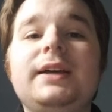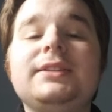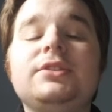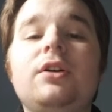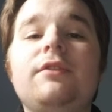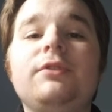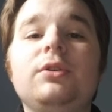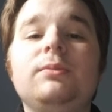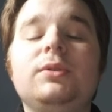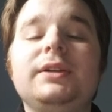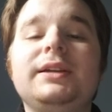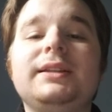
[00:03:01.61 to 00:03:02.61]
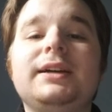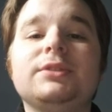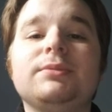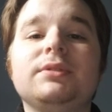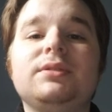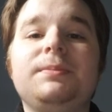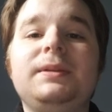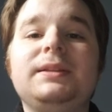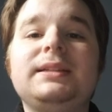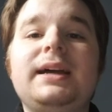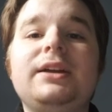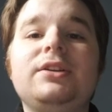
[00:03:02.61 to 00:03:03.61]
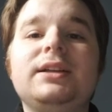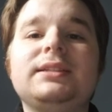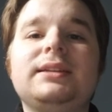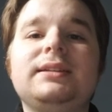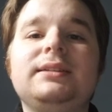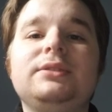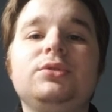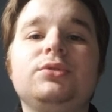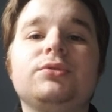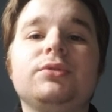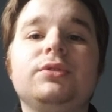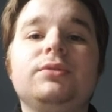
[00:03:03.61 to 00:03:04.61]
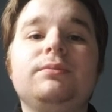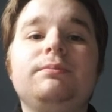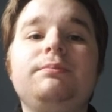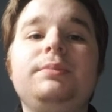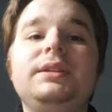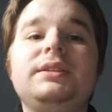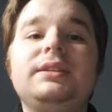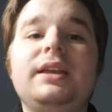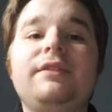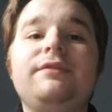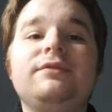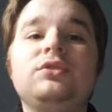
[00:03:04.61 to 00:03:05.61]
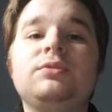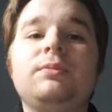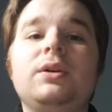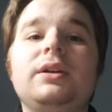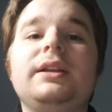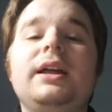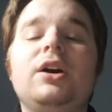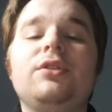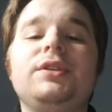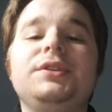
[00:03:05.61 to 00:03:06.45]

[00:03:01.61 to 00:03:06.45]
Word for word: that's all for your morning announcements from the entire SNN News crew. Be safe, smart, and healthy,